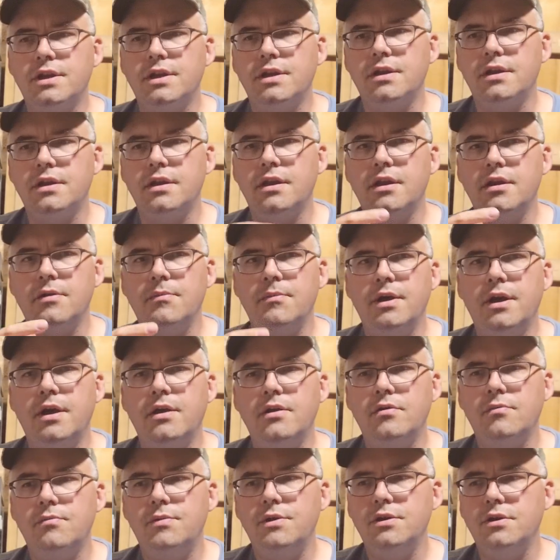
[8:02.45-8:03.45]
I can get a
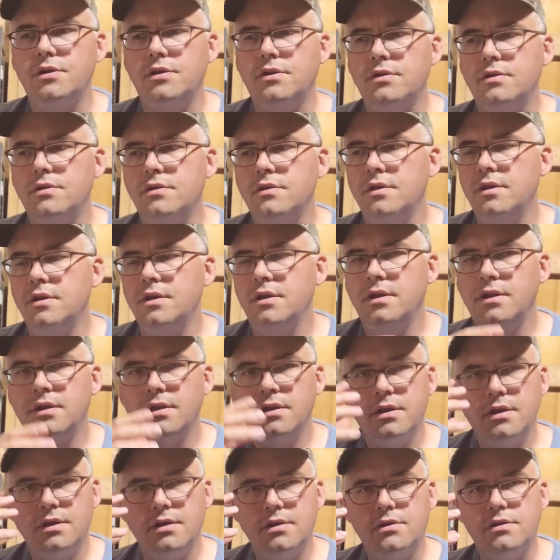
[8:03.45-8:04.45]
model built
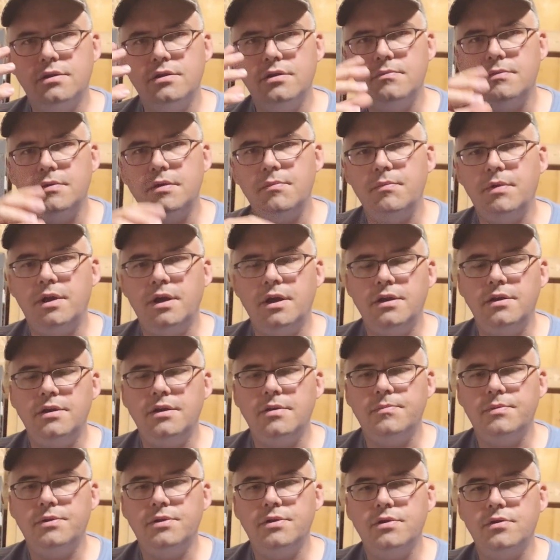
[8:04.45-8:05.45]
and clear my mind
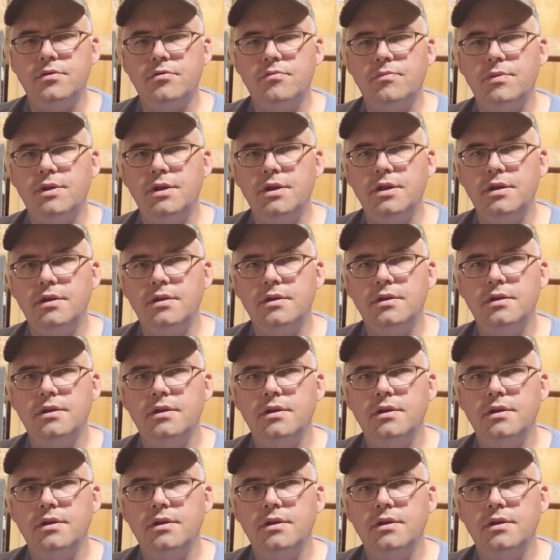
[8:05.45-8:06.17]
up a little bit,